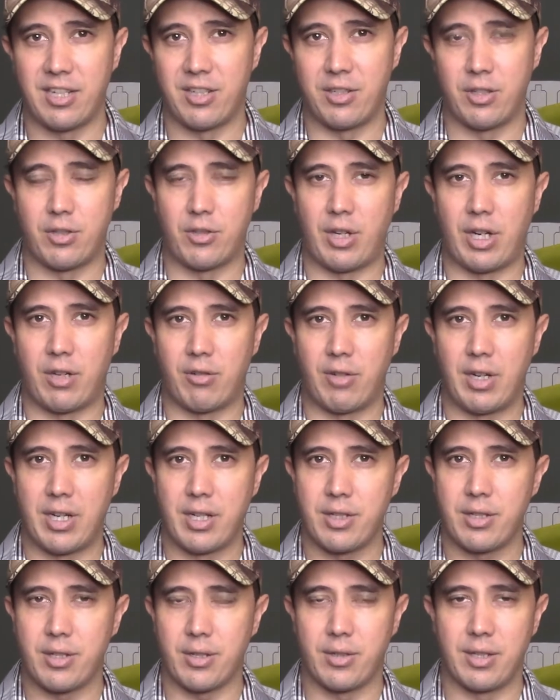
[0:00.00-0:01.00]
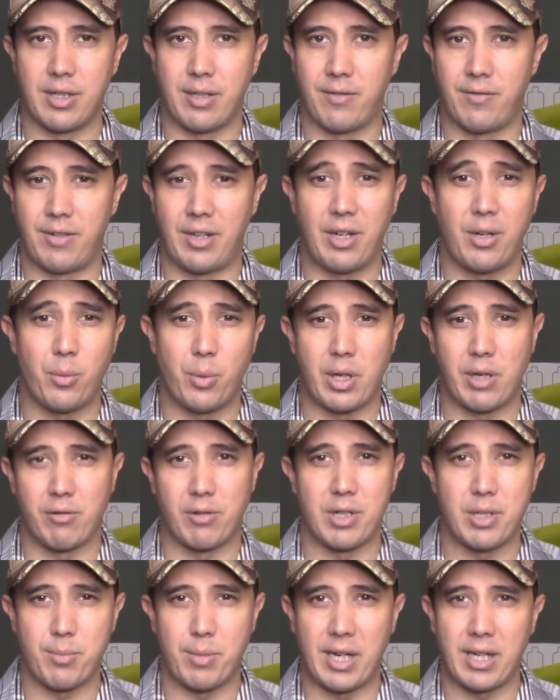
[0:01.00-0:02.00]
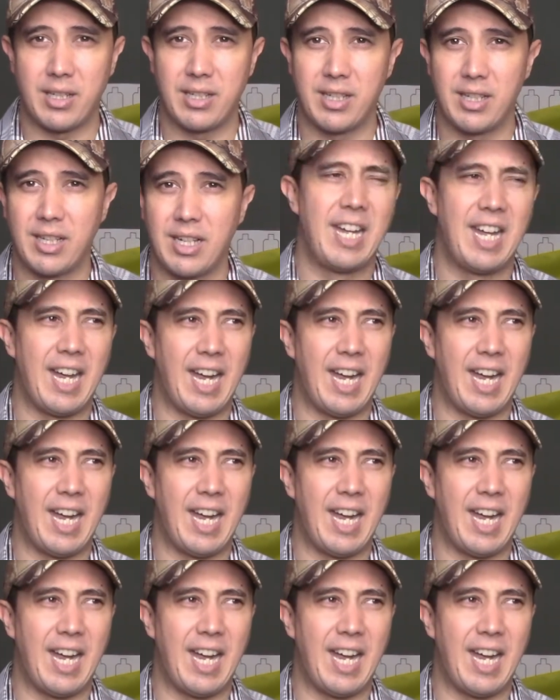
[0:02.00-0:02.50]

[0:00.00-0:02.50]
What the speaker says: to trail running, so they're very well respected,